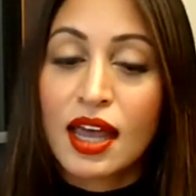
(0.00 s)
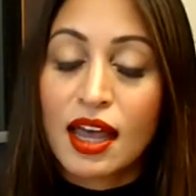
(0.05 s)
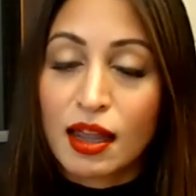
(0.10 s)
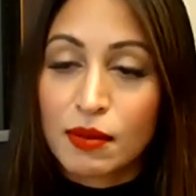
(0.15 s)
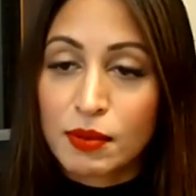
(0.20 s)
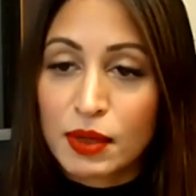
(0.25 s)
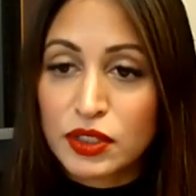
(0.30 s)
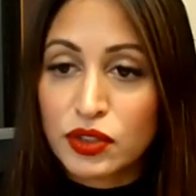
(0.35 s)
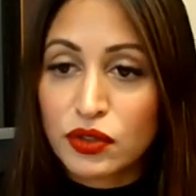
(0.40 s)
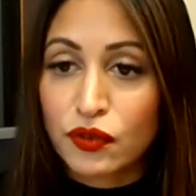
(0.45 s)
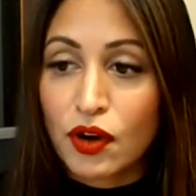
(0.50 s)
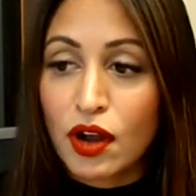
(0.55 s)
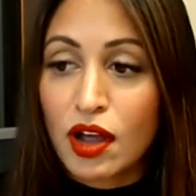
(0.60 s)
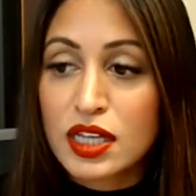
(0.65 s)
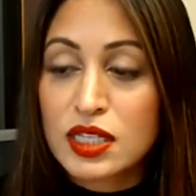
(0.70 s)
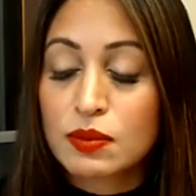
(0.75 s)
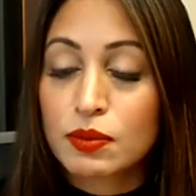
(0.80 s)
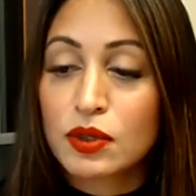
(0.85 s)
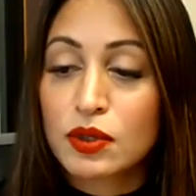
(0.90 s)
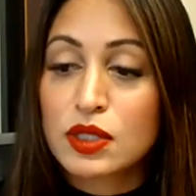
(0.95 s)
I mentioned for
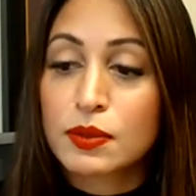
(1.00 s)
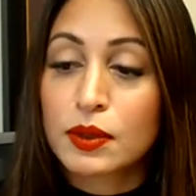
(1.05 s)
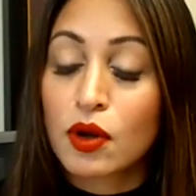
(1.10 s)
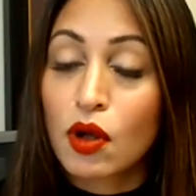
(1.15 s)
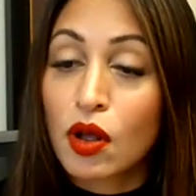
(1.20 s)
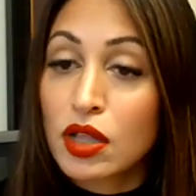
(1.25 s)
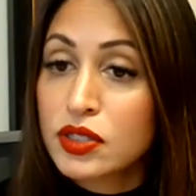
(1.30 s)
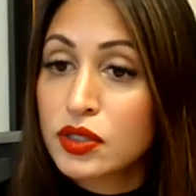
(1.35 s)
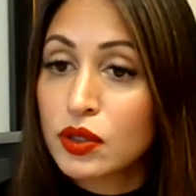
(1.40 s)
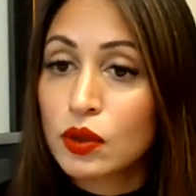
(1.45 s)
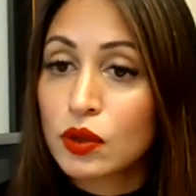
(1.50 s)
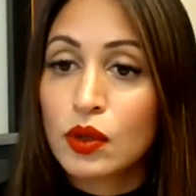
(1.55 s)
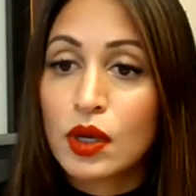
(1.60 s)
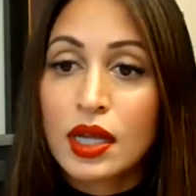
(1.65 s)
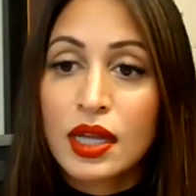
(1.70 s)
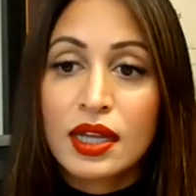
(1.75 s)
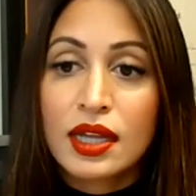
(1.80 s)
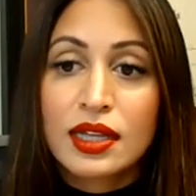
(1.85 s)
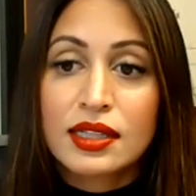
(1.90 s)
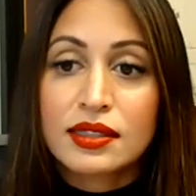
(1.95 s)
hospitals, but also
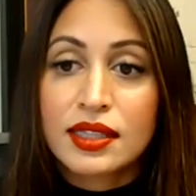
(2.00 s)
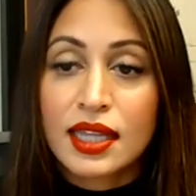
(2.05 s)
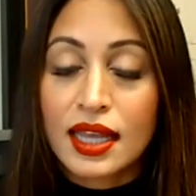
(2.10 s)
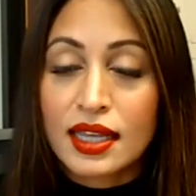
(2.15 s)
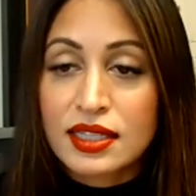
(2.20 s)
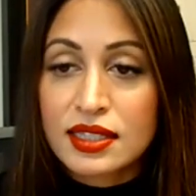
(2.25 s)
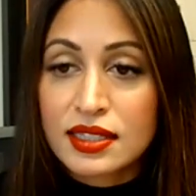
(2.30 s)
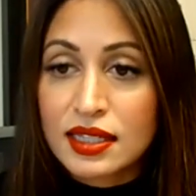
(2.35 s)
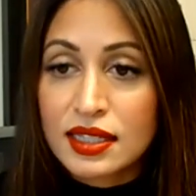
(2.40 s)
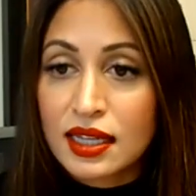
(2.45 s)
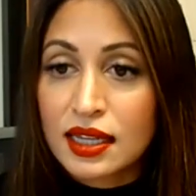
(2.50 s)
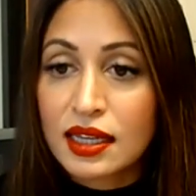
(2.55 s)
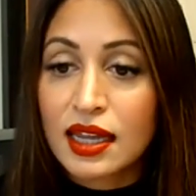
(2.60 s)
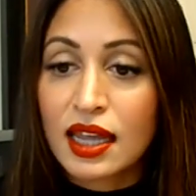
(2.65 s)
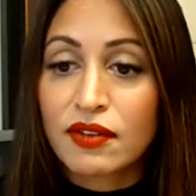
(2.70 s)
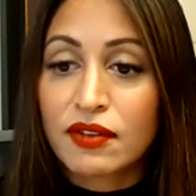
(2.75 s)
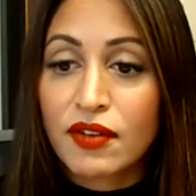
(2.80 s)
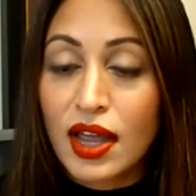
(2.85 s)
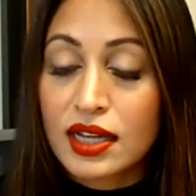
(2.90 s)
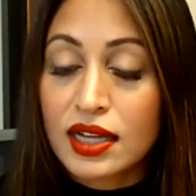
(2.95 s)
testing
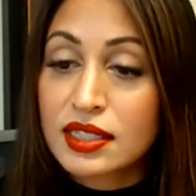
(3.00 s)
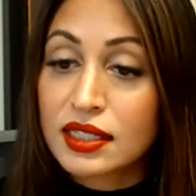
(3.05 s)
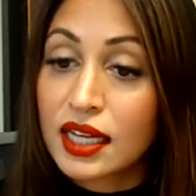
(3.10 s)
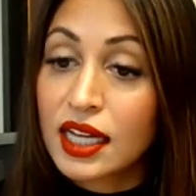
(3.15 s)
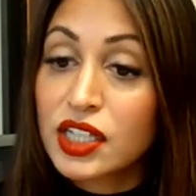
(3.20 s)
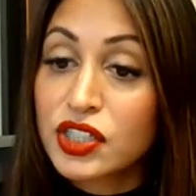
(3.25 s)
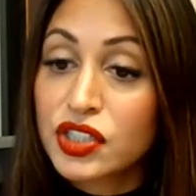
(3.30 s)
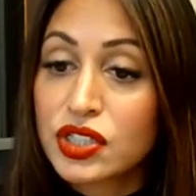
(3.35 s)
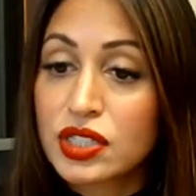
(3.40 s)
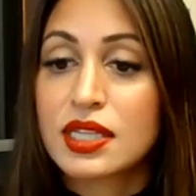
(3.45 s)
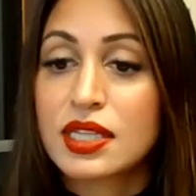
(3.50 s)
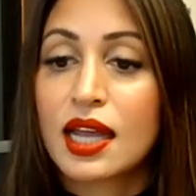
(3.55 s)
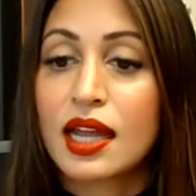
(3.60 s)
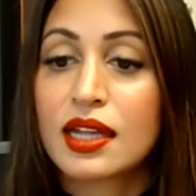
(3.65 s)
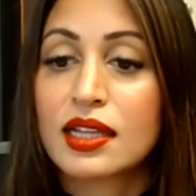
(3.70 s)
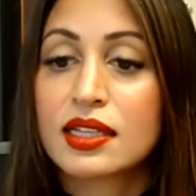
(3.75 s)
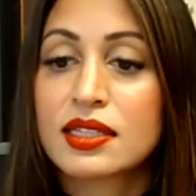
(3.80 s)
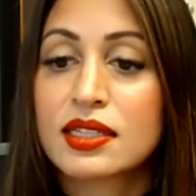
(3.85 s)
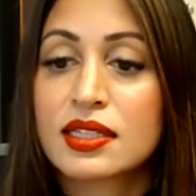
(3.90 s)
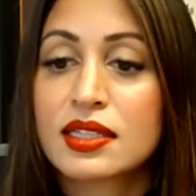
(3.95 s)
and vaccination
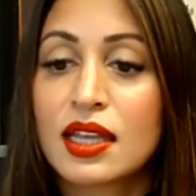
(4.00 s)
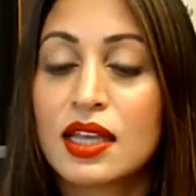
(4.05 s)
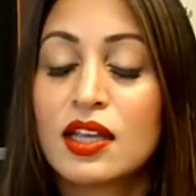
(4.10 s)
sites